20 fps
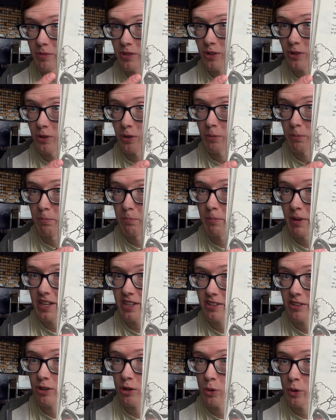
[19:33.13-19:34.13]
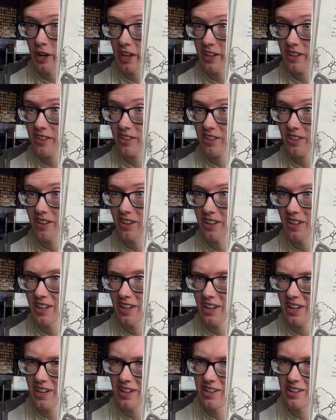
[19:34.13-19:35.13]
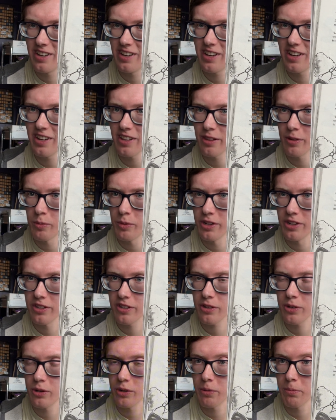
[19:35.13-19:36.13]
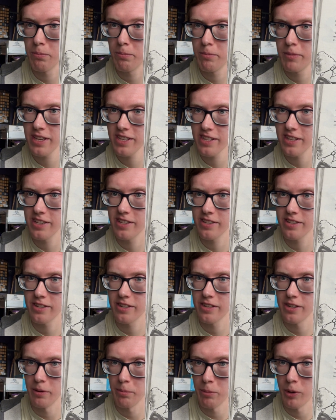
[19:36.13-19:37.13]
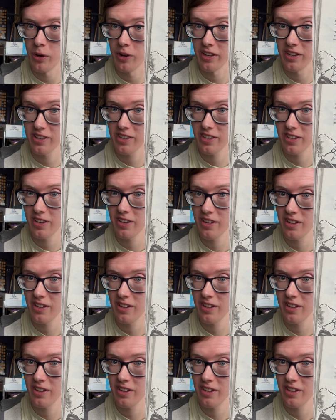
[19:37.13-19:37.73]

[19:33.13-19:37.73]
called Miss Creant and another one is called Mrs. DePoint.